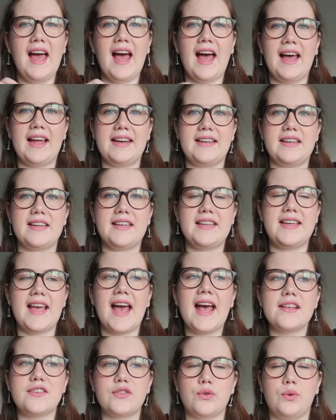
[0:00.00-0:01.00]
and
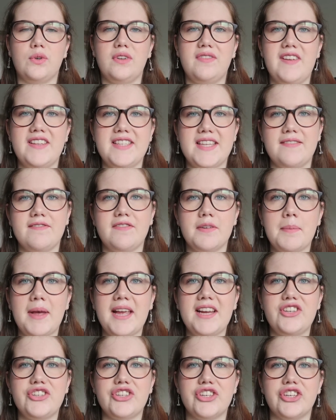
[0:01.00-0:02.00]
gets all of his
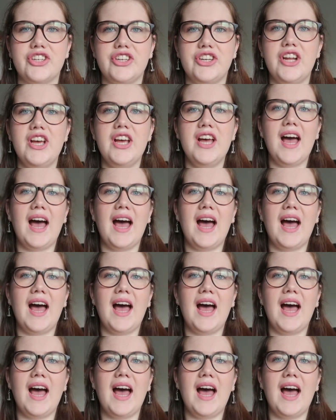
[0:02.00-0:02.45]
information